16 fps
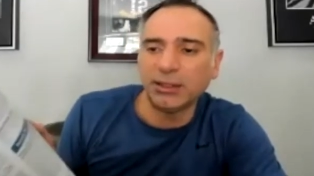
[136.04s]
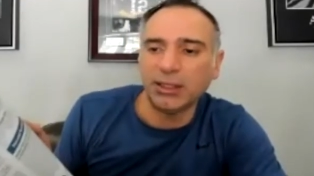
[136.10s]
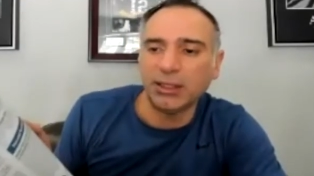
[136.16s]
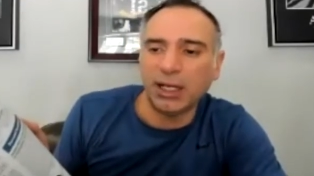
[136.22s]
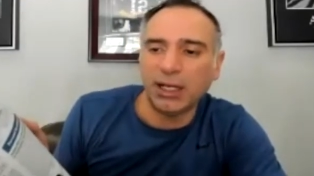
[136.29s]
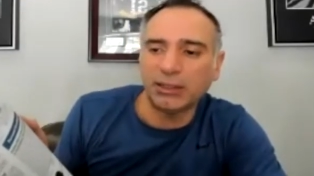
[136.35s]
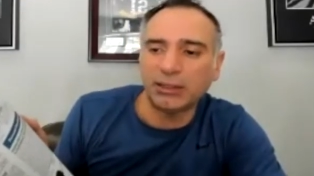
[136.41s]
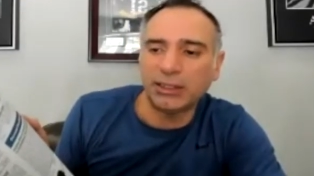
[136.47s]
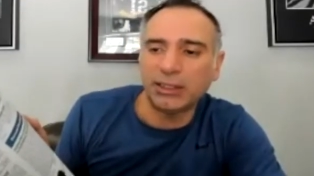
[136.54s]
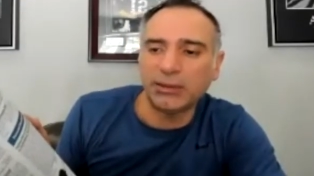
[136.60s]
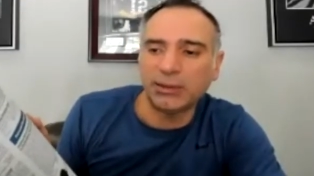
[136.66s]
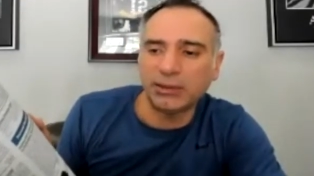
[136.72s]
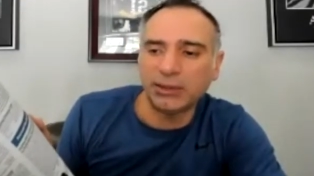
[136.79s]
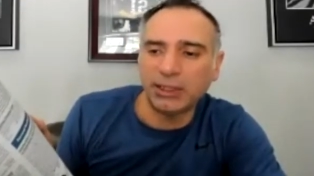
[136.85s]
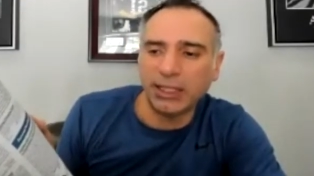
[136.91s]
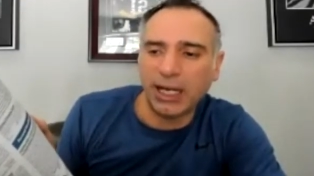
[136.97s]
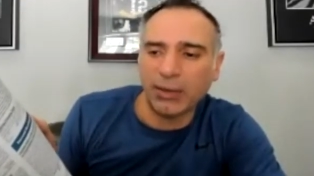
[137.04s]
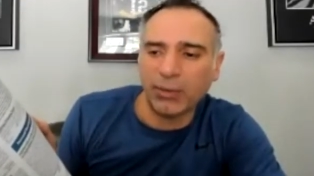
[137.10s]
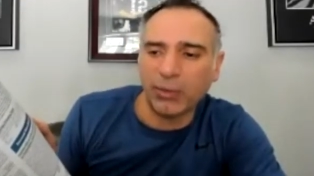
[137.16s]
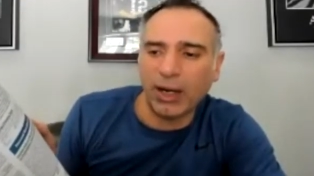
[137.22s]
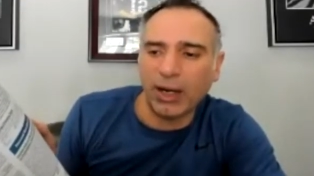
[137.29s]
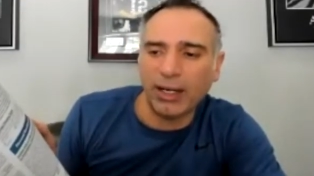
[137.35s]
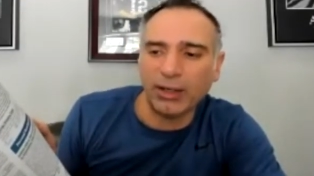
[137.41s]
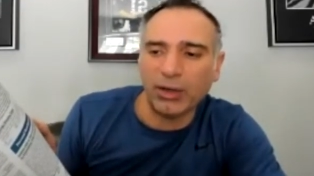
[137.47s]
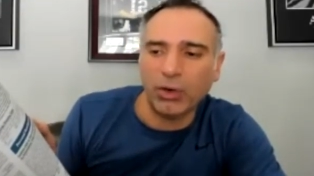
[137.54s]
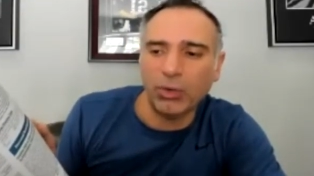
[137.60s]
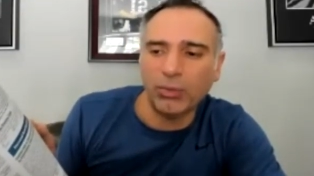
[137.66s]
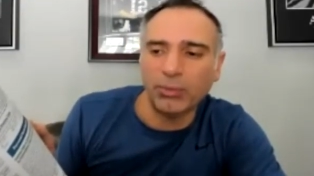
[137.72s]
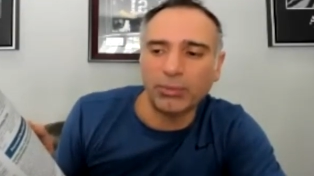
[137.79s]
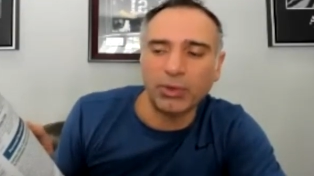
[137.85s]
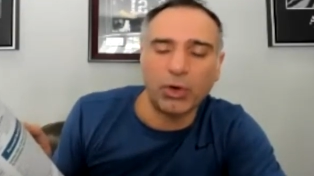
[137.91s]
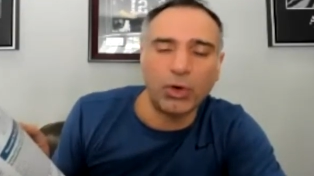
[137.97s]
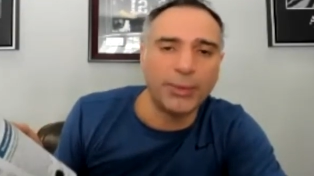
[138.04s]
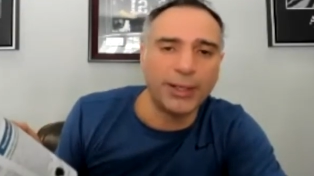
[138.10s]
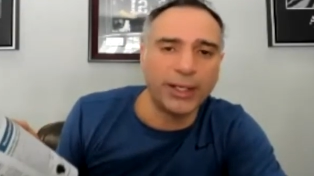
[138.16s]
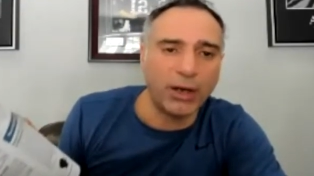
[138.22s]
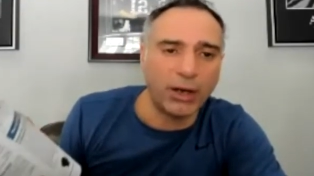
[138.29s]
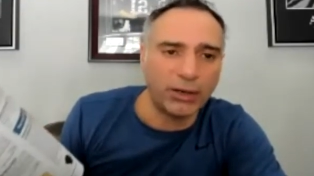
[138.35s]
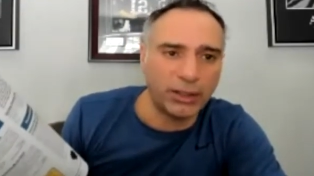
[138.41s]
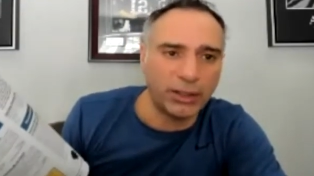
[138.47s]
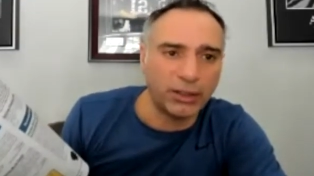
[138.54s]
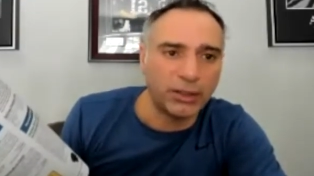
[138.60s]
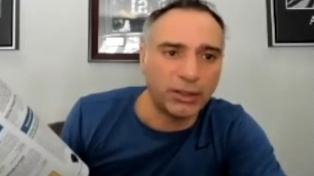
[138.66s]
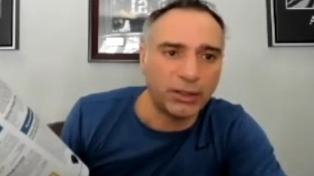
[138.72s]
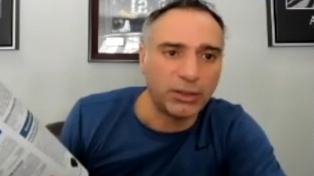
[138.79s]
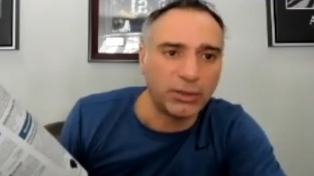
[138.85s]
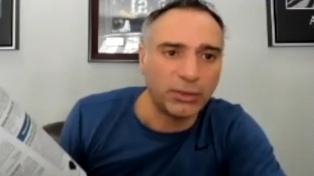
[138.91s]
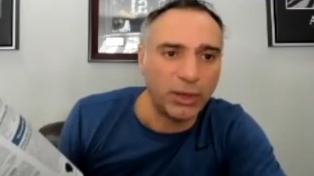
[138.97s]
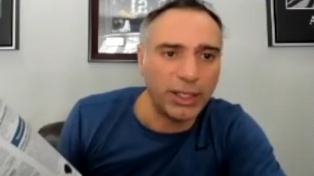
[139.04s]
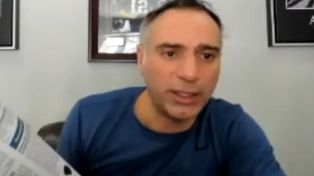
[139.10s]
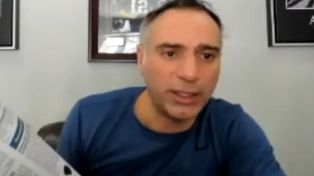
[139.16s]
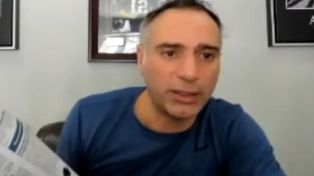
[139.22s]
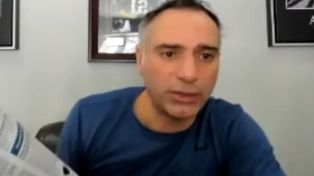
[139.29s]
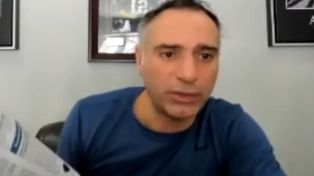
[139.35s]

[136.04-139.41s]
uh, D- DIY home home and garden, right?